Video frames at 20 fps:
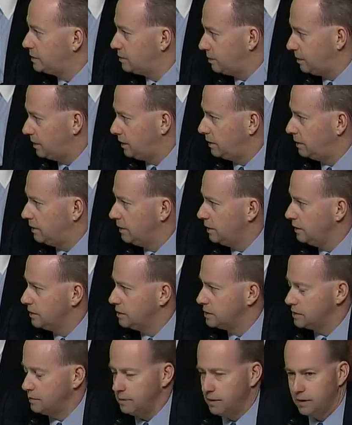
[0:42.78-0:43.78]
be
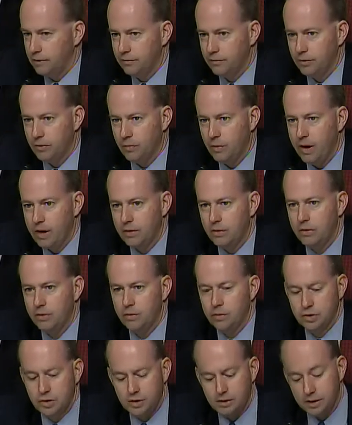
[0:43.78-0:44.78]
submitted for the record,
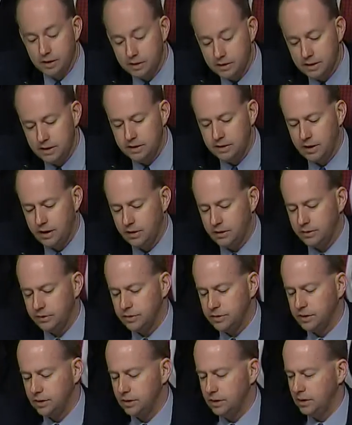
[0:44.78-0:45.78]
which I think
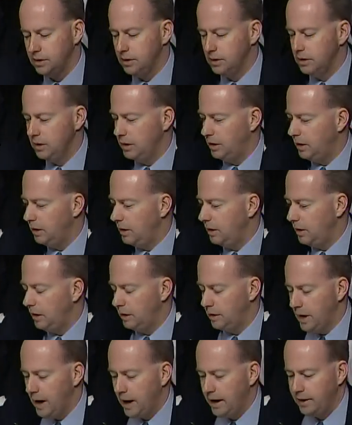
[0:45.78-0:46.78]
details a
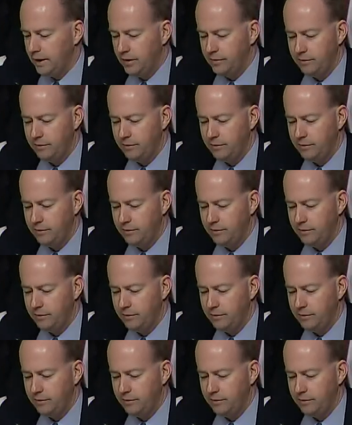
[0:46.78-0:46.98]
lot of